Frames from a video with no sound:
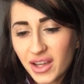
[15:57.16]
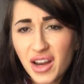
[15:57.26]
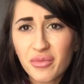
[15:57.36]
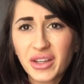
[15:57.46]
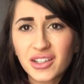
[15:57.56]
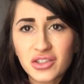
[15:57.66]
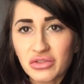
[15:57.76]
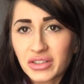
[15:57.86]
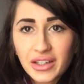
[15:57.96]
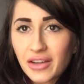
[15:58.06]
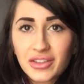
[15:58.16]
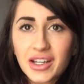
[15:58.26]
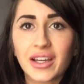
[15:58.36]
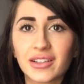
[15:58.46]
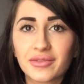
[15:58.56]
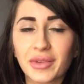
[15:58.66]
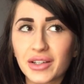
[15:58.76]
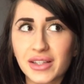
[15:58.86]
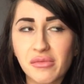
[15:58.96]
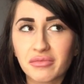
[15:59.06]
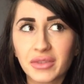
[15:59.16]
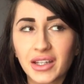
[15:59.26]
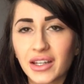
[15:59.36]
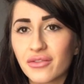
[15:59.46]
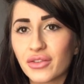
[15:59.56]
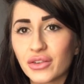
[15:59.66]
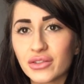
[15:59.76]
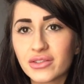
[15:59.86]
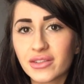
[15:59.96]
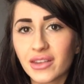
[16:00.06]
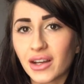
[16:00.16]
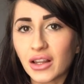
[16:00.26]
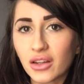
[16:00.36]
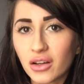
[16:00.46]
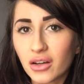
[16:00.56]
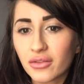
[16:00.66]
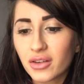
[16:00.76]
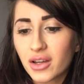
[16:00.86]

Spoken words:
I've been enjoying every day because I'm eating foods that I love.